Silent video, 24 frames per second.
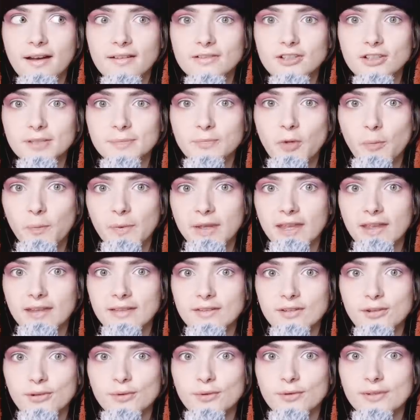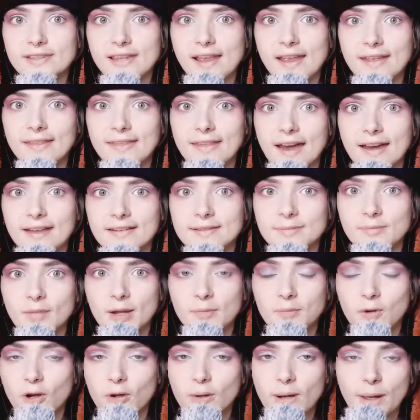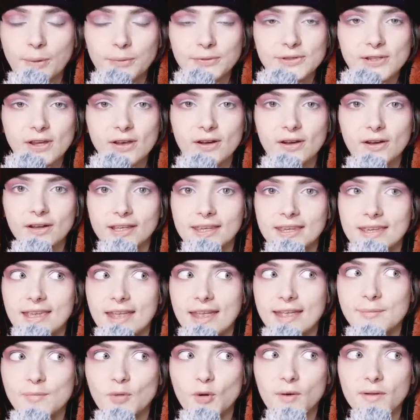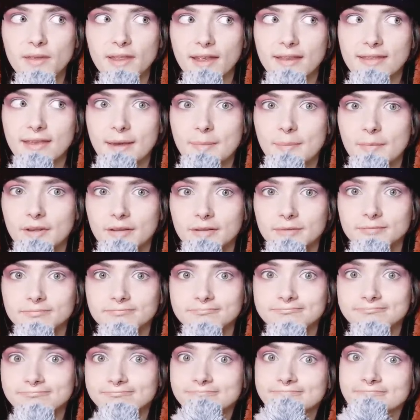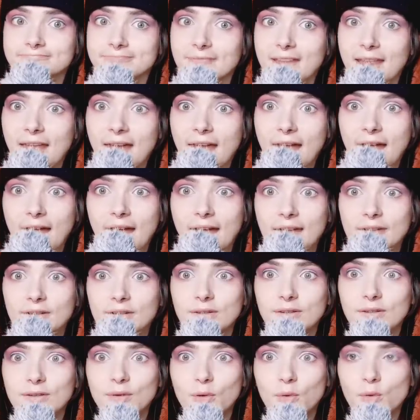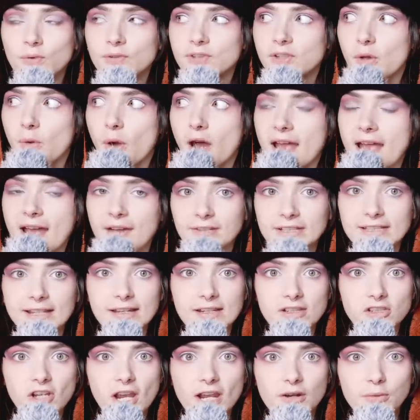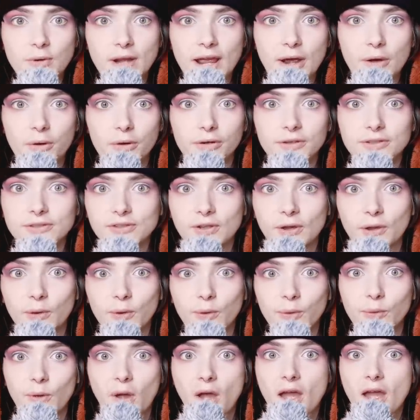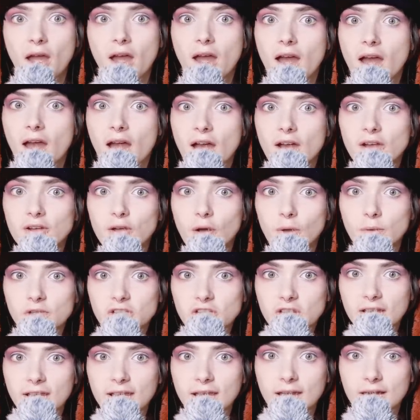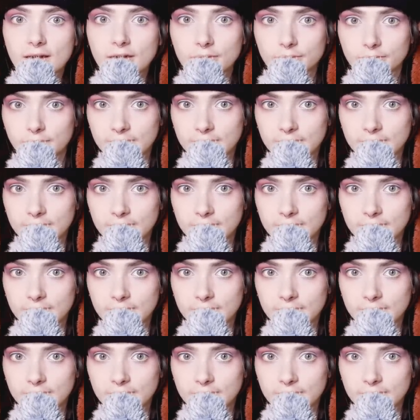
Just popping in to say that my pronouns are he, him, or they, them. And also, I have a second channel now, so go and check it out.